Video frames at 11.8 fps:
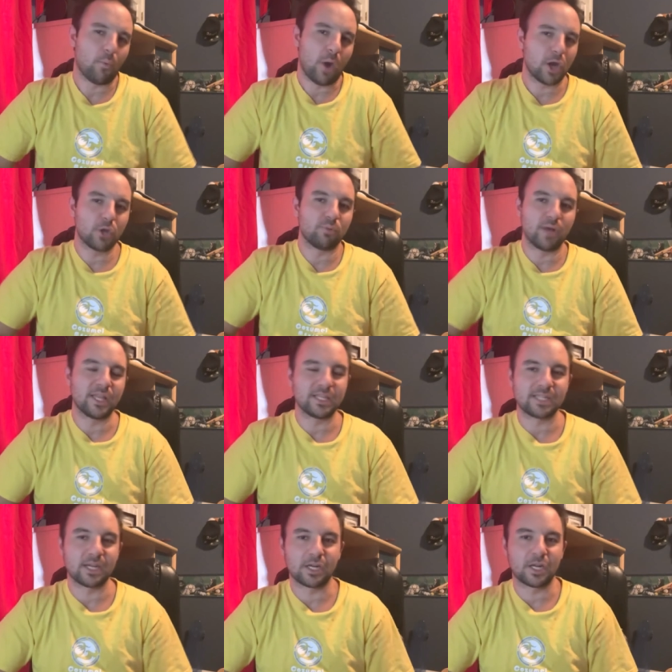why are you playing this
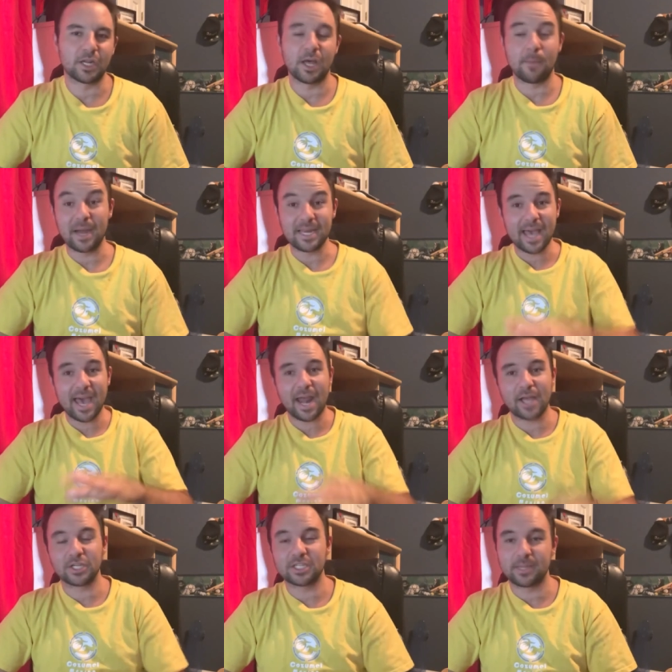deck? Da, da, da. my dad
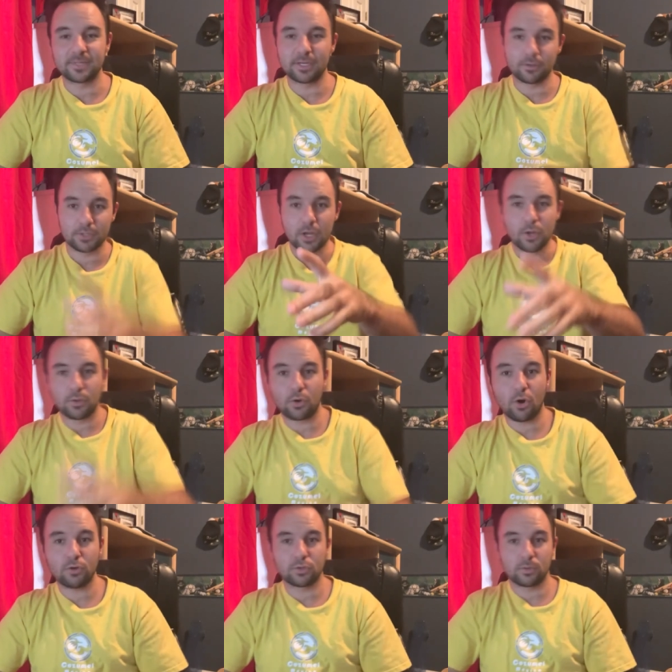actually steps in and goes, the
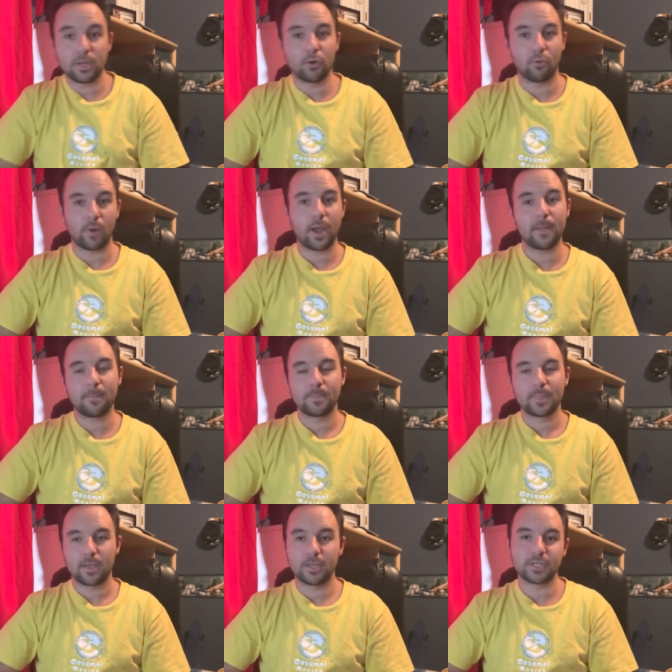cards are legal, right?
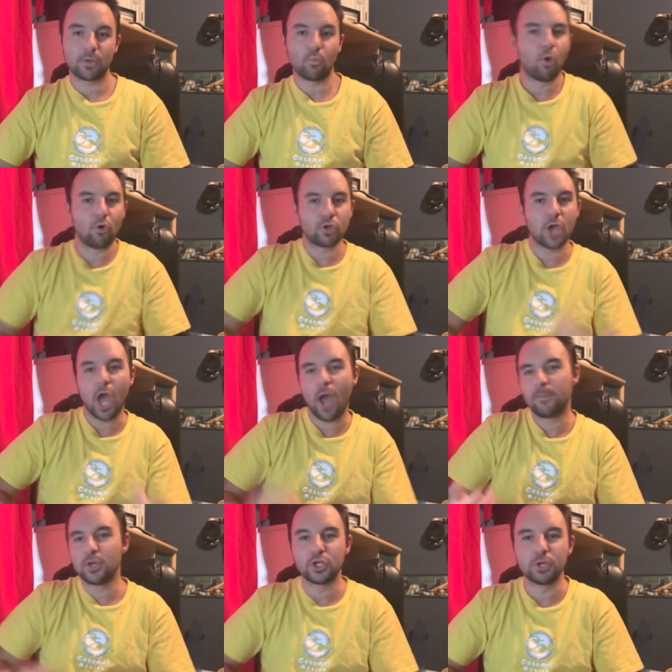And he's like, well, yeah,
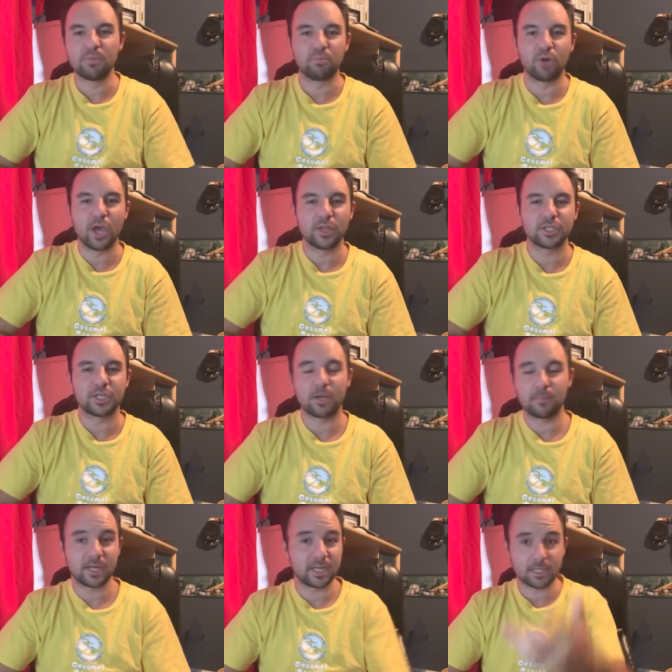but you should be playing this deck.
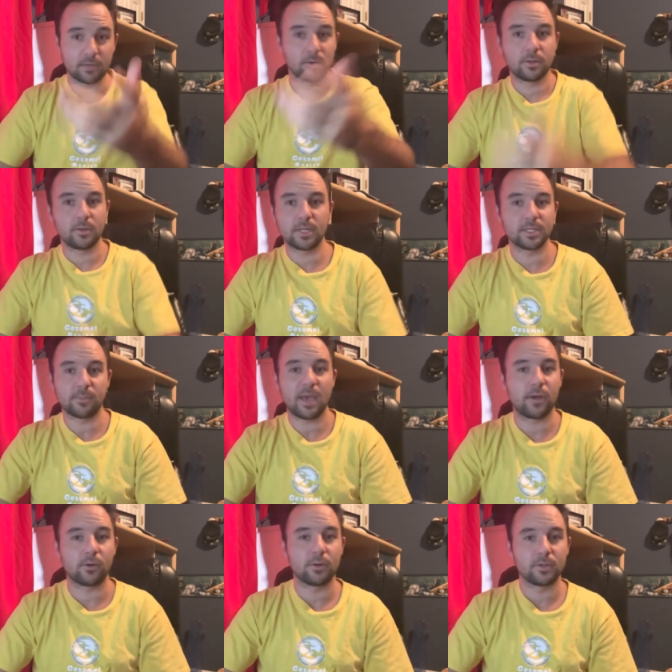My dad's like, doesn't
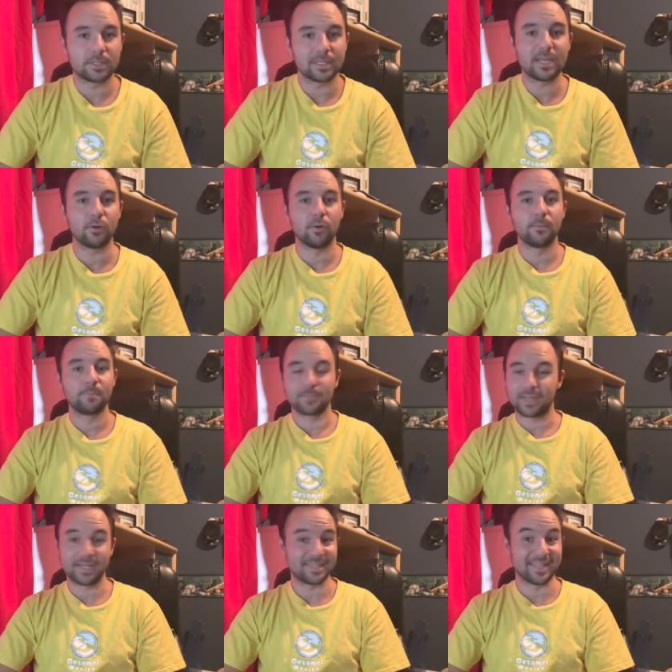matter. It's legal.
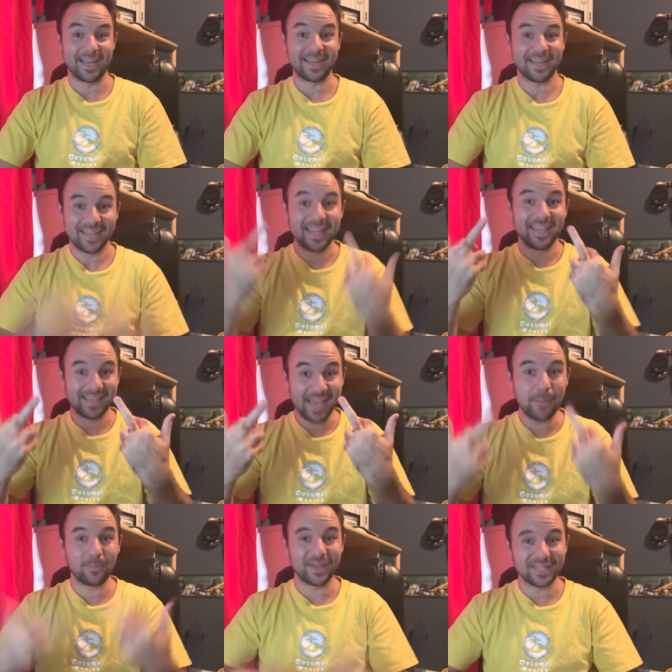And it's like, yeah,
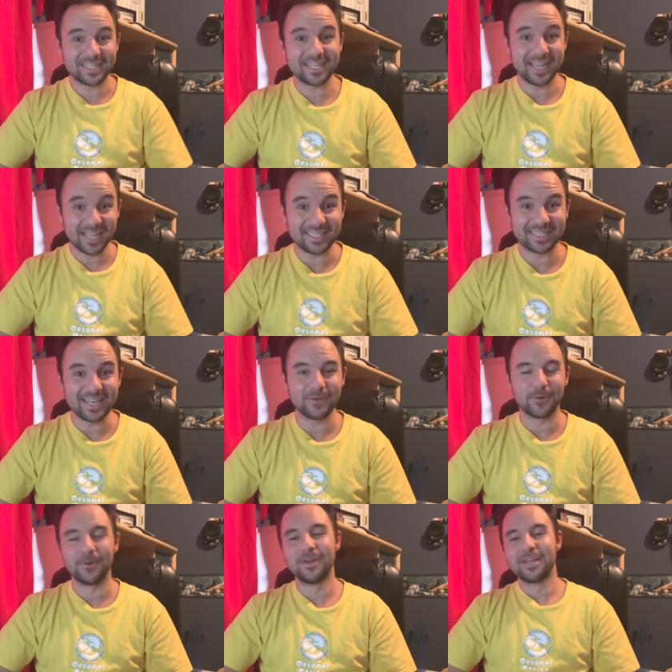bitch, it's
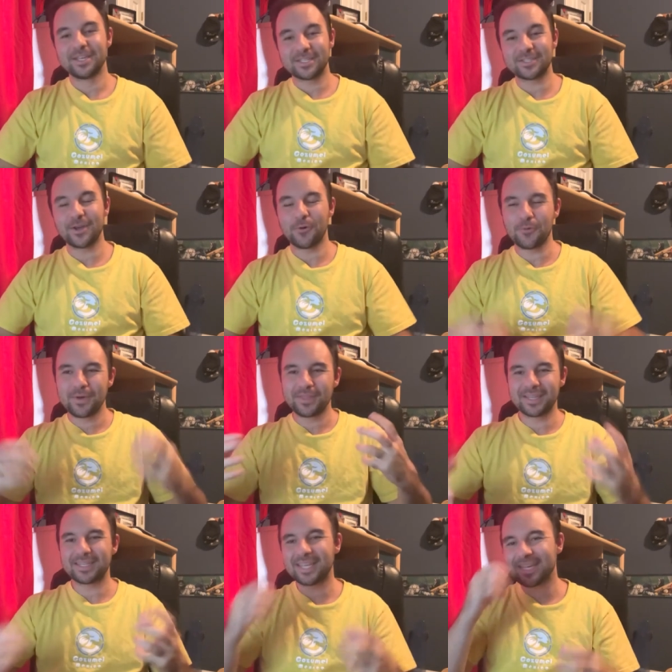legal. So
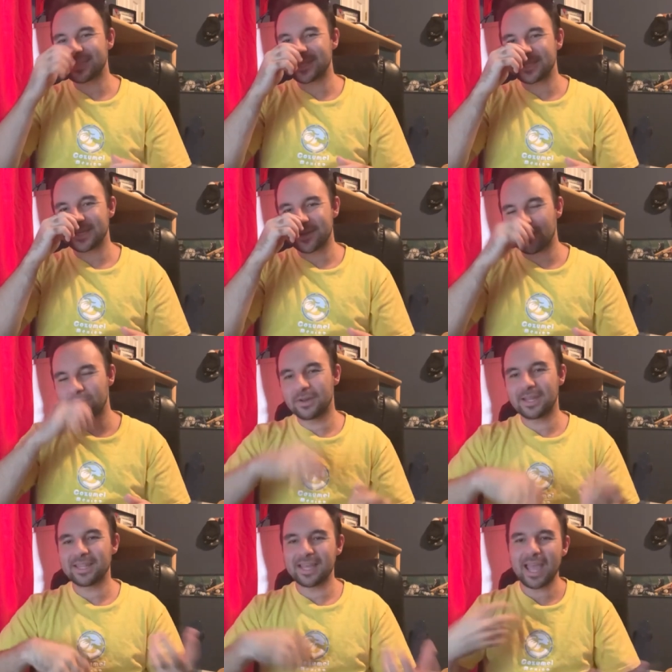the TCG
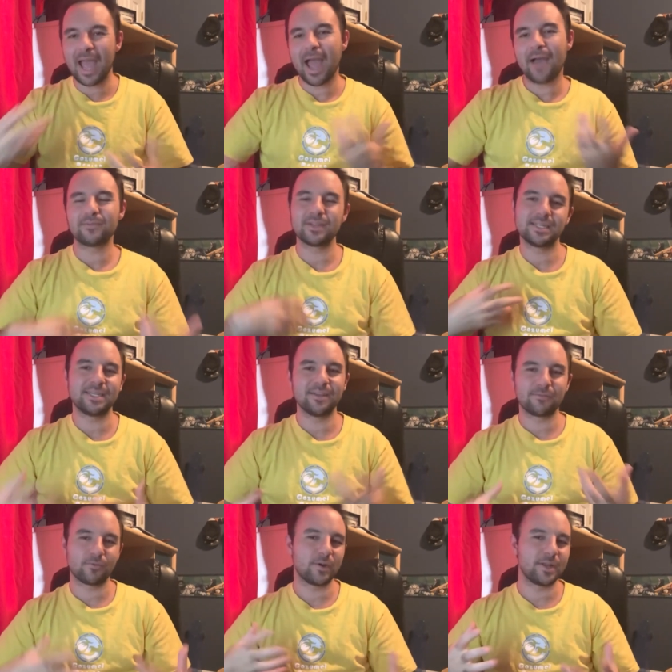community, they have a
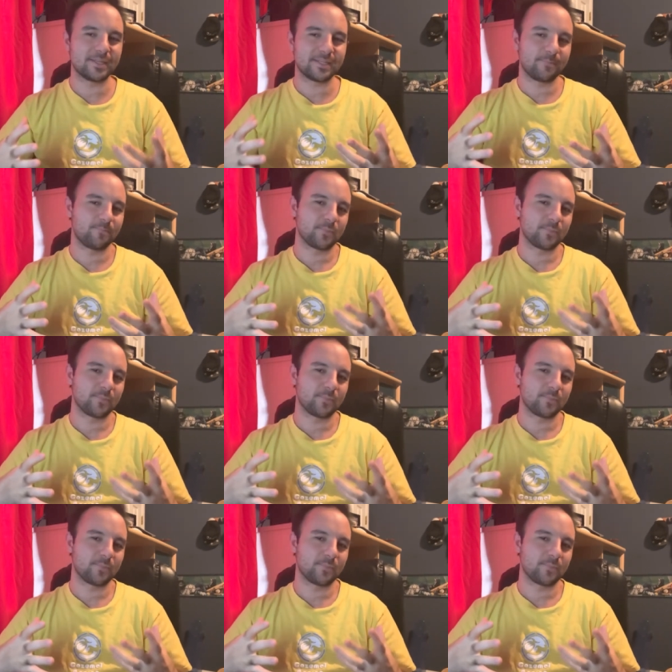different